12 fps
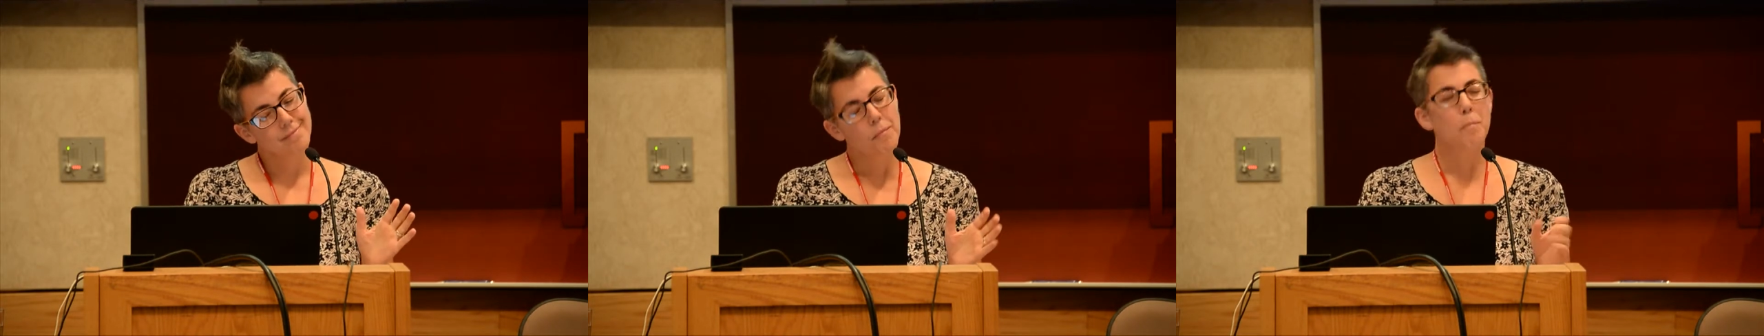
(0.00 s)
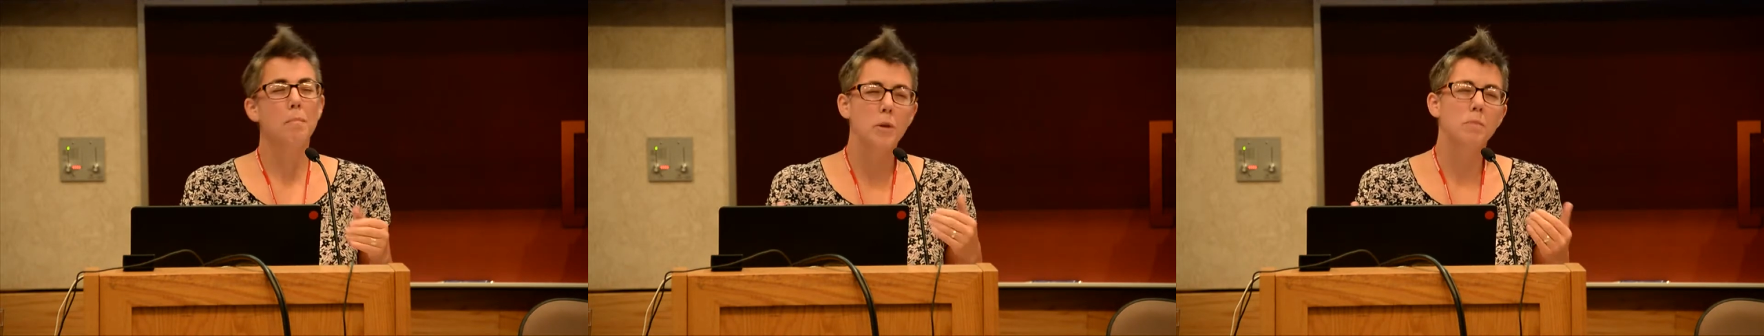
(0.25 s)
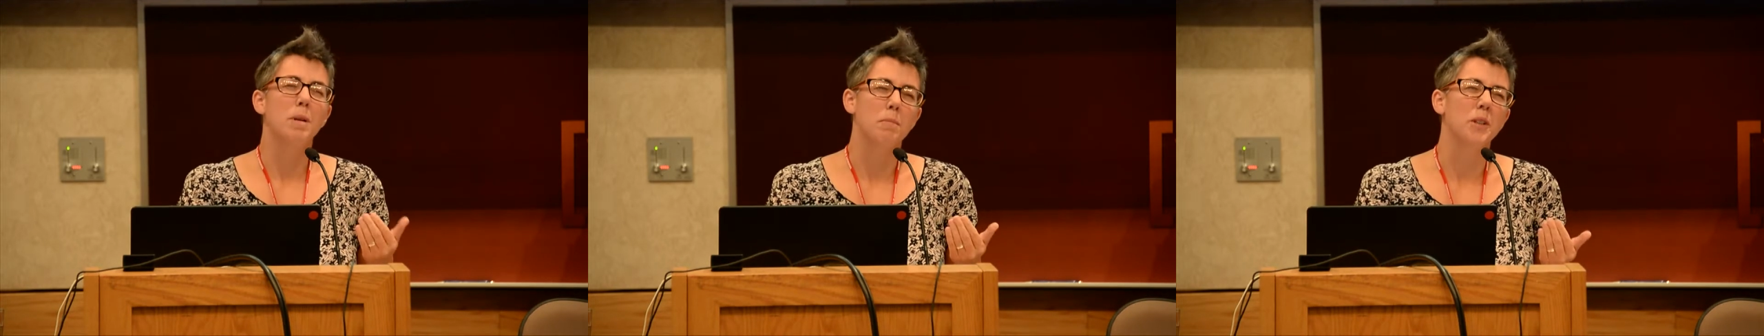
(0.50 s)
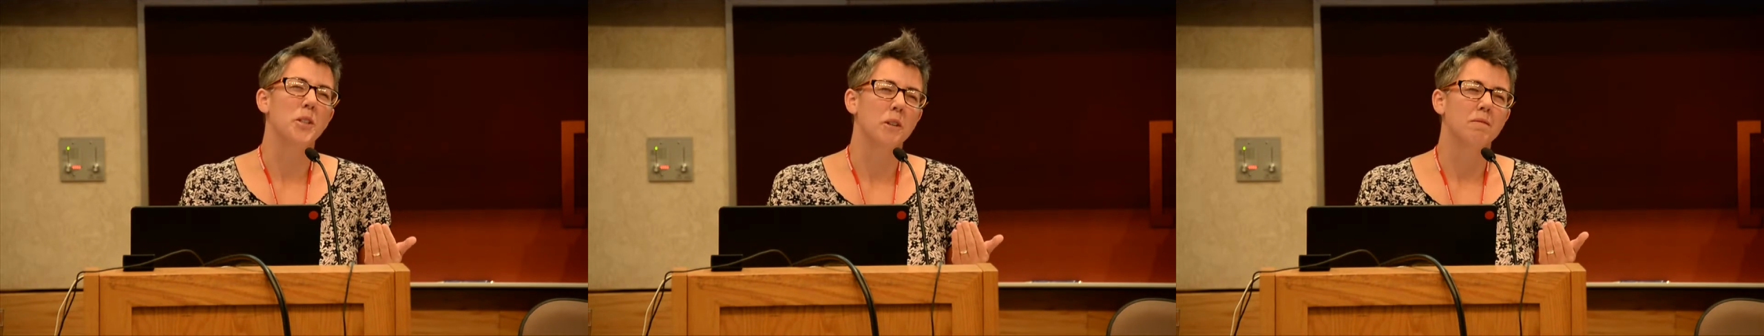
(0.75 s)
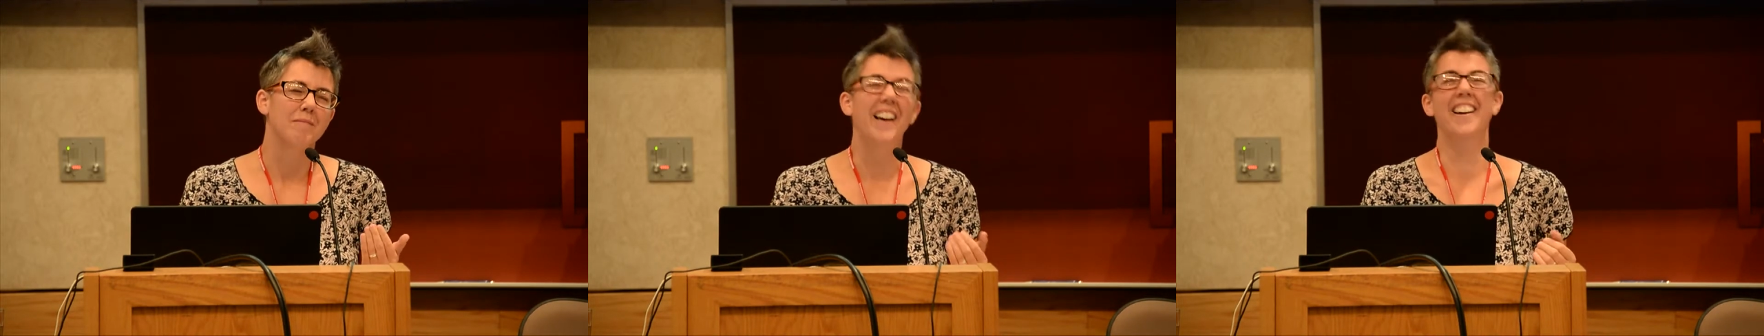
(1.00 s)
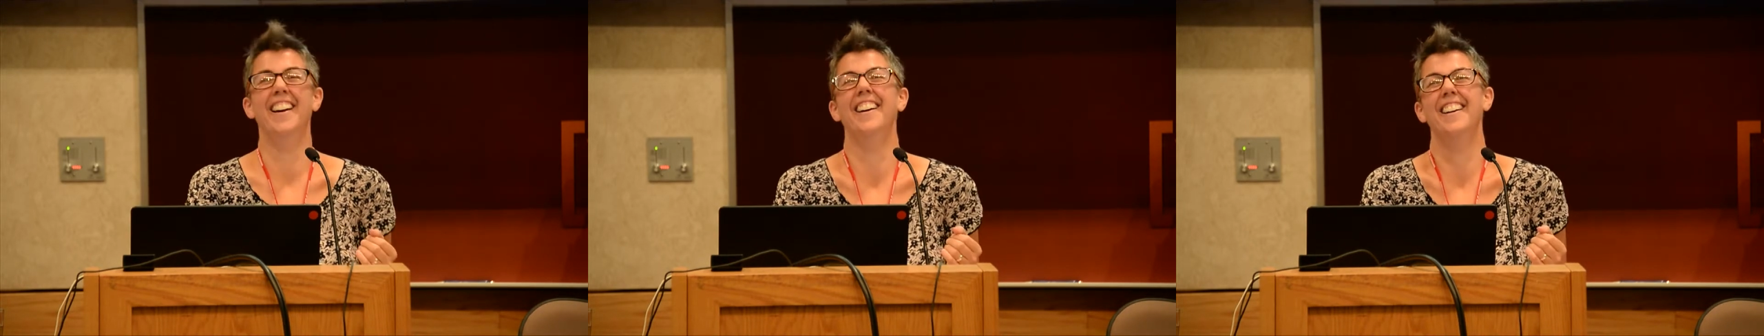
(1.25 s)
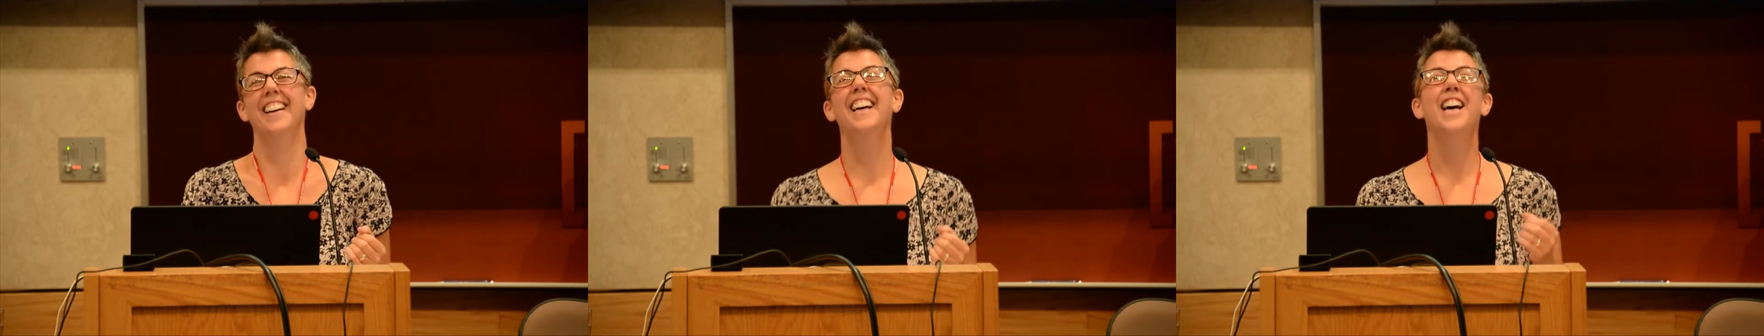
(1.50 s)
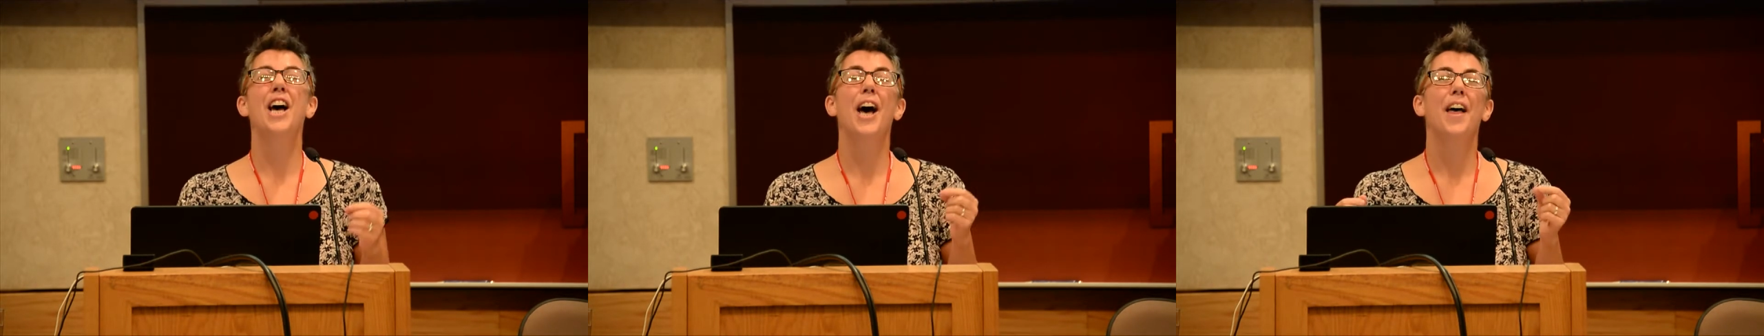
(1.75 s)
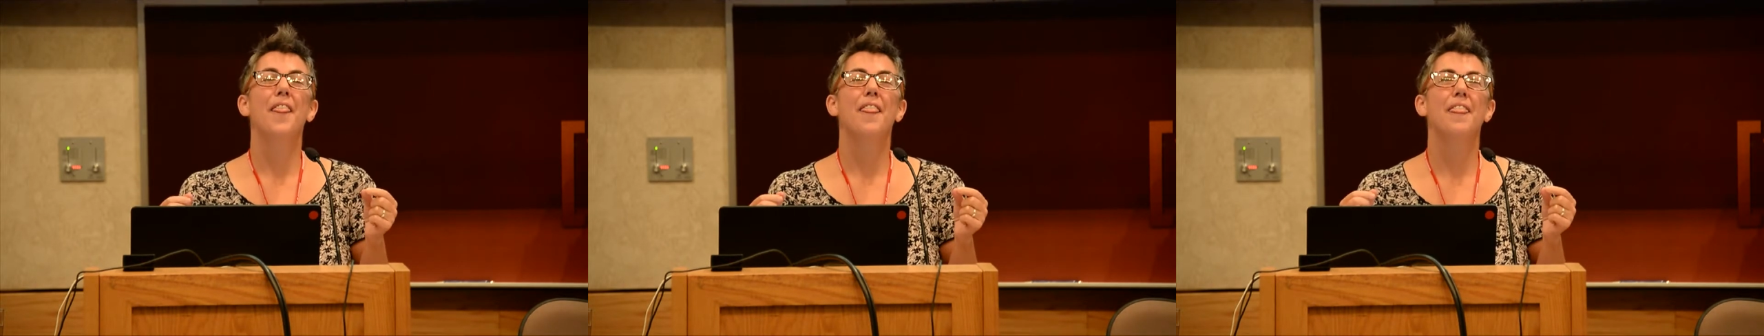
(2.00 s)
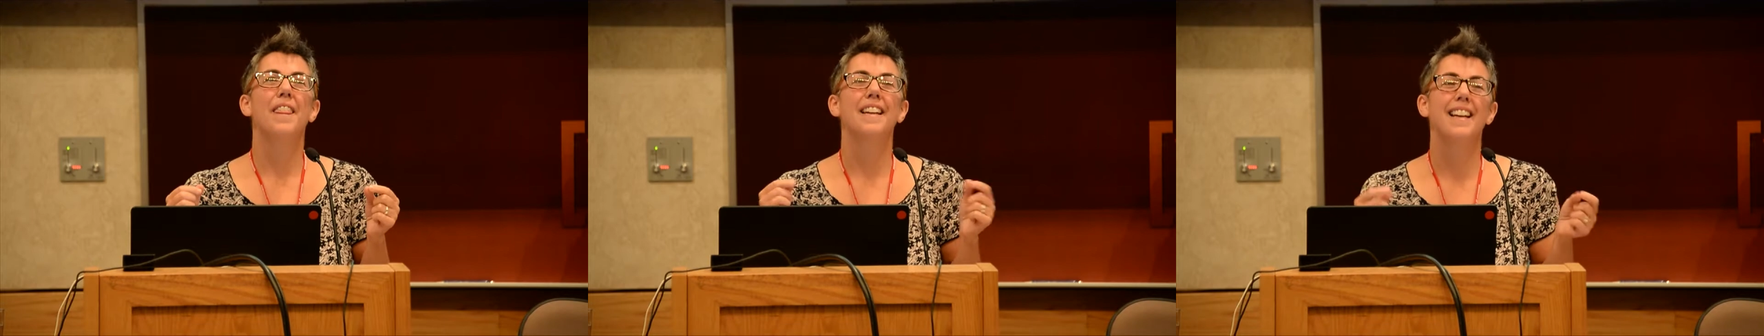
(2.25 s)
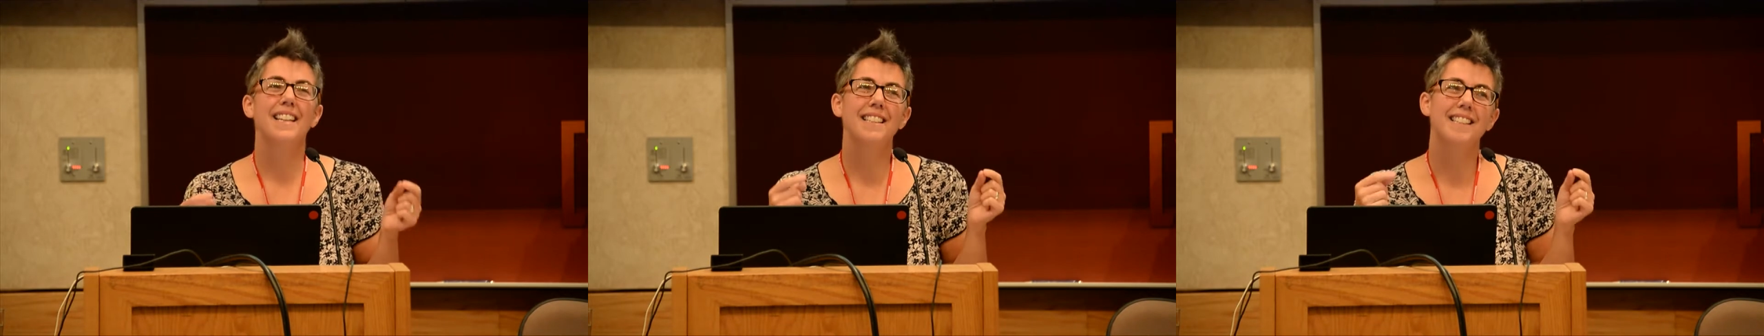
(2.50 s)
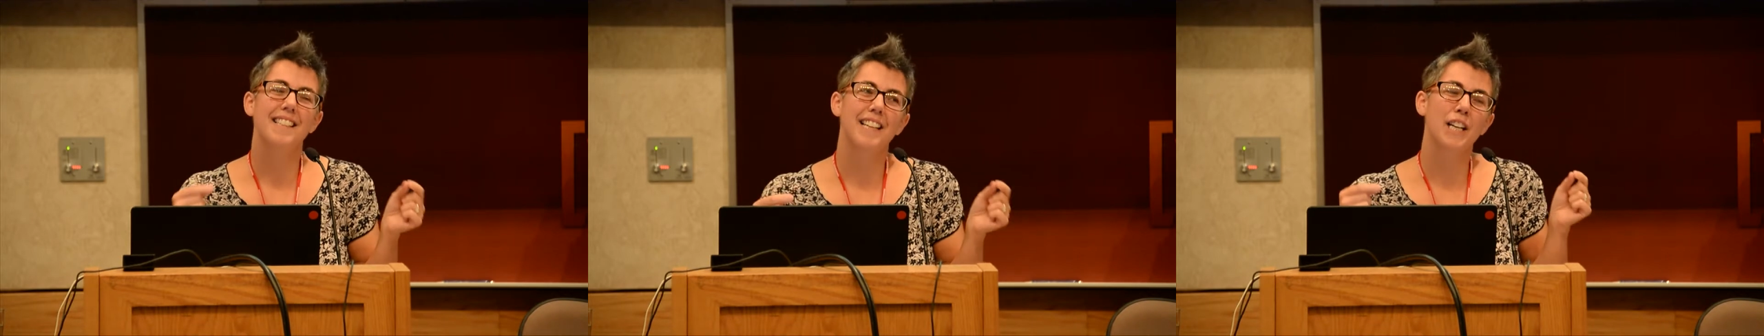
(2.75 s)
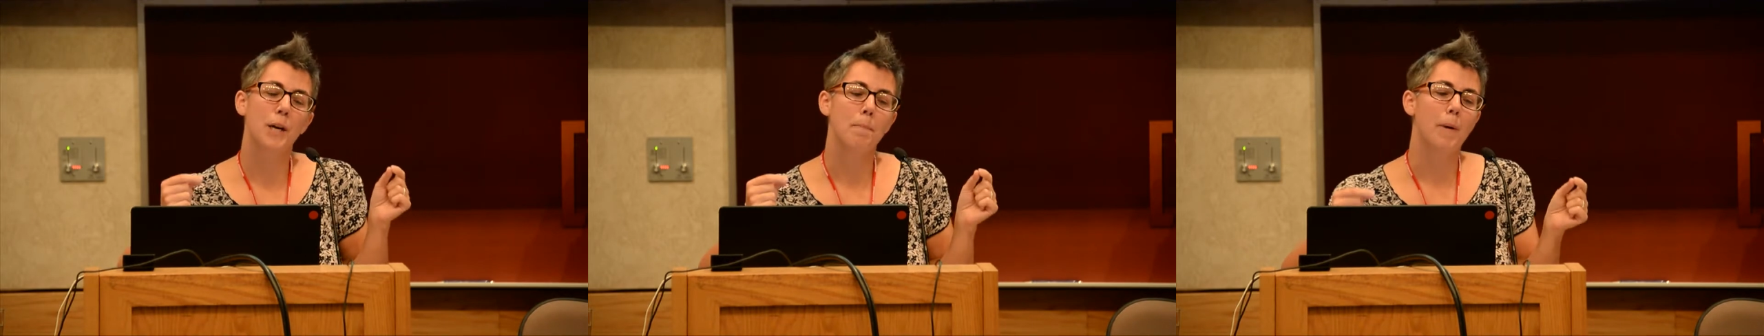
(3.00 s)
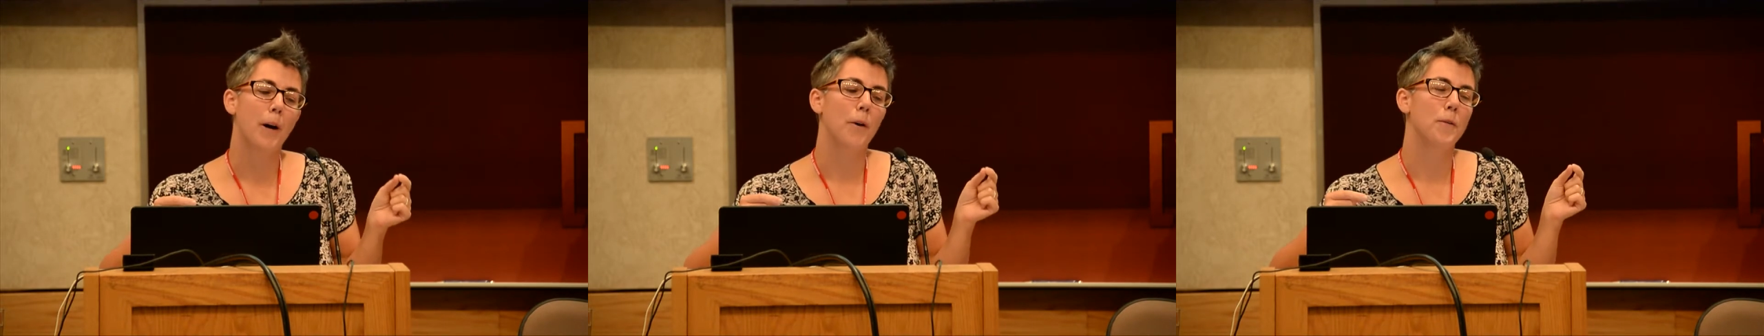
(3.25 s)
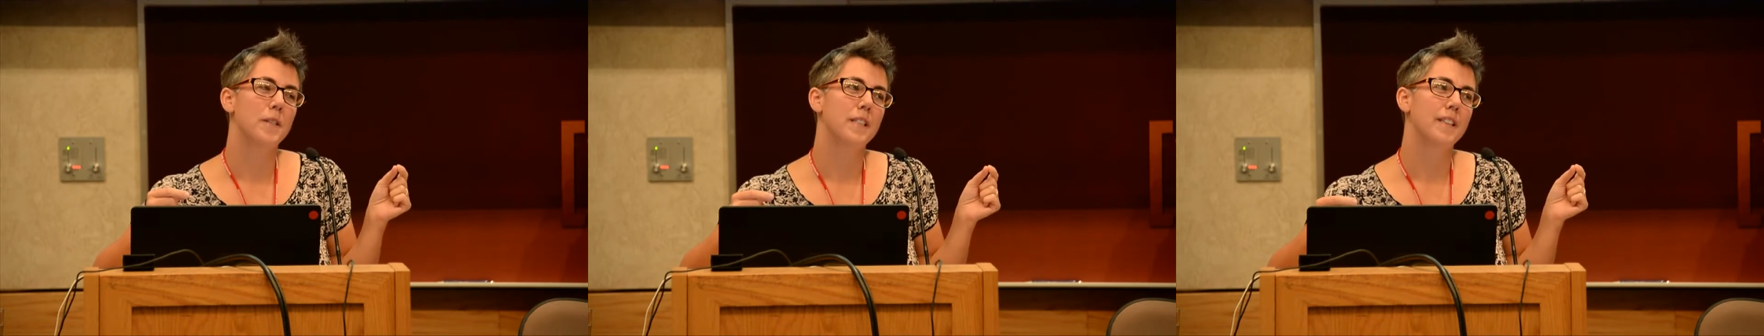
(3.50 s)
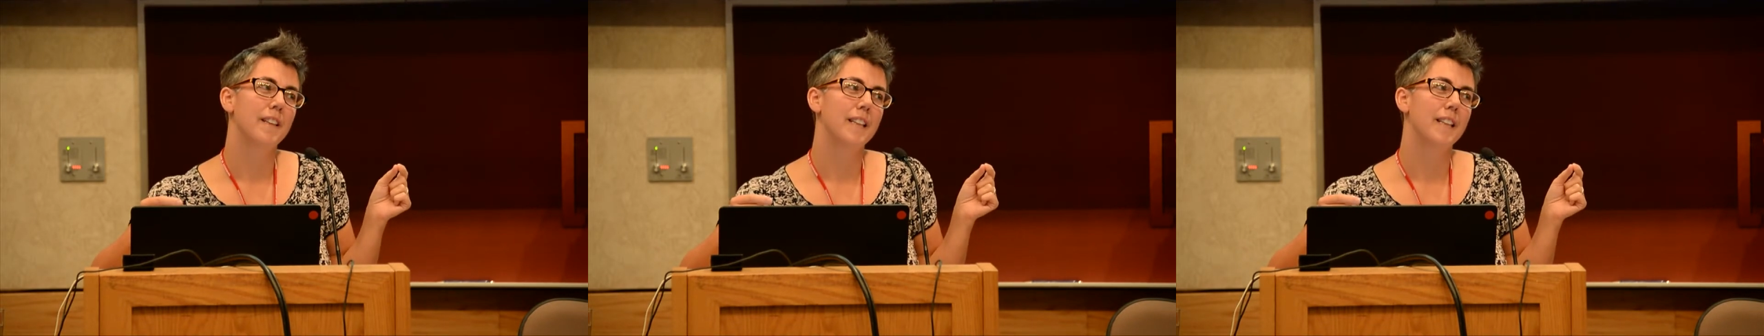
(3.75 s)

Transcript: Most people do. The nice thing about